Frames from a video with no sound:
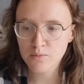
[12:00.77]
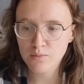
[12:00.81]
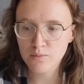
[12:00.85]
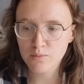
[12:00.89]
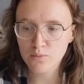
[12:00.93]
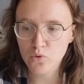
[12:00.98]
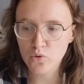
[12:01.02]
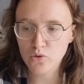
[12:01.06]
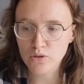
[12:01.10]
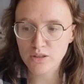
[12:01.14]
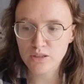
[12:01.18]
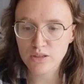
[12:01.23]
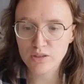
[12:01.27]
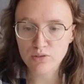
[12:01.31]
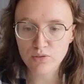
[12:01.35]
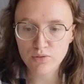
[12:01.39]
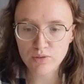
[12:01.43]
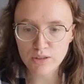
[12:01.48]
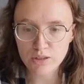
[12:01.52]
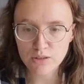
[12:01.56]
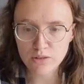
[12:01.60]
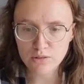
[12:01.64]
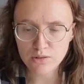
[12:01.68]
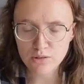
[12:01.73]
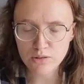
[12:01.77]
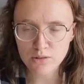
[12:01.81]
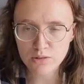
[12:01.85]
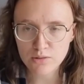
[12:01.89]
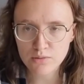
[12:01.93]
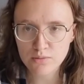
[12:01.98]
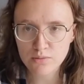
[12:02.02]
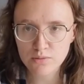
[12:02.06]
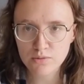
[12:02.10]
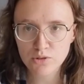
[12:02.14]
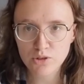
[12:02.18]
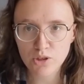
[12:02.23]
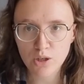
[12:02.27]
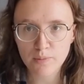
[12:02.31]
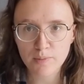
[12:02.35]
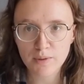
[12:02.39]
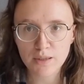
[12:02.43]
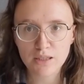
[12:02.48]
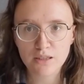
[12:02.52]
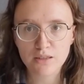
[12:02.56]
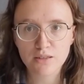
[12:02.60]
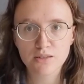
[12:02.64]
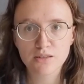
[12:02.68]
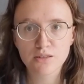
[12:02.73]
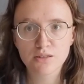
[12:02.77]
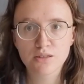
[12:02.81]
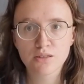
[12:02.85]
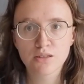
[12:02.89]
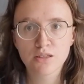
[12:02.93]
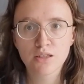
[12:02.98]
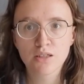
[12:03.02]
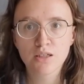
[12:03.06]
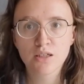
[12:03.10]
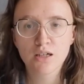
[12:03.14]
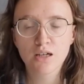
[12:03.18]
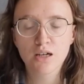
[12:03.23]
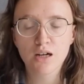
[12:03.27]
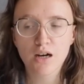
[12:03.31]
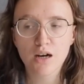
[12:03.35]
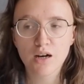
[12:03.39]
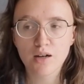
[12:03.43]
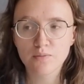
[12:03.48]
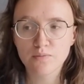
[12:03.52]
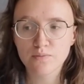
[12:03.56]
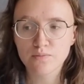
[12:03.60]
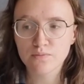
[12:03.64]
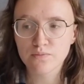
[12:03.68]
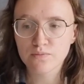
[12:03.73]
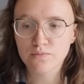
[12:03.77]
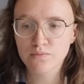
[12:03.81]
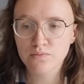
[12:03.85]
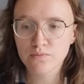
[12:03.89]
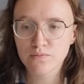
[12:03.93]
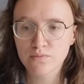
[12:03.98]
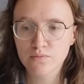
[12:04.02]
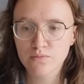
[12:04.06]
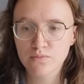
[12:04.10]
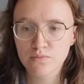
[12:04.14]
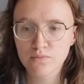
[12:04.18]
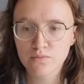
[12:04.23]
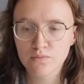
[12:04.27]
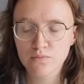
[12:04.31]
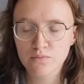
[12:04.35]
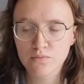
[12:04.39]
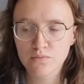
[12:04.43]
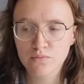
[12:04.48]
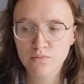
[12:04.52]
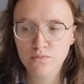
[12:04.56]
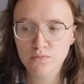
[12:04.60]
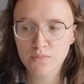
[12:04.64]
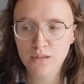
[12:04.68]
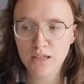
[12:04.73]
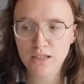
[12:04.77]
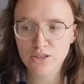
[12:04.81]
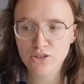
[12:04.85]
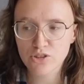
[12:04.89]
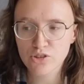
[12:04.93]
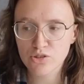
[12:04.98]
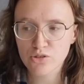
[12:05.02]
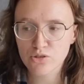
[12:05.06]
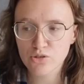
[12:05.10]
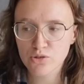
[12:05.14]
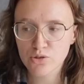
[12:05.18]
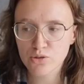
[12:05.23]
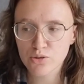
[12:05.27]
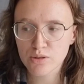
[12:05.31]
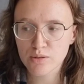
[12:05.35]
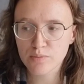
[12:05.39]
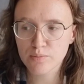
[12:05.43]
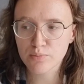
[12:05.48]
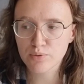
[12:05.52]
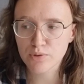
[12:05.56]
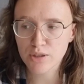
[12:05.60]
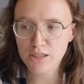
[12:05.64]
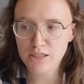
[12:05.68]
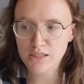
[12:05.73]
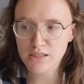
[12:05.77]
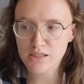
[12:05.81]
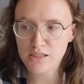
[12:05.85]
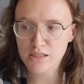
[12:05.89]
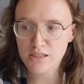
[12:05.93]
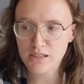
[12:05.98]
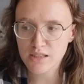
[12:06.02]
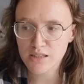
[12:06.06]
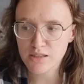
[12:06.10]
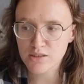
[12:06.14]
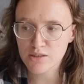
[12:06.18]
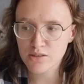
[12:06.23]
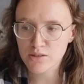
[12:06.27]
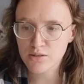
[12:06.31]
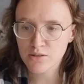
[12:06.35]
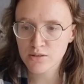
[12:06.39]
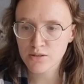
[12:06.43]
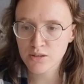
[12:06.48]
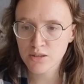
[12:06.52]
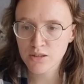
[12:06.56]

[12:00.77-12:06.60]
more difficult topics, and to embrace these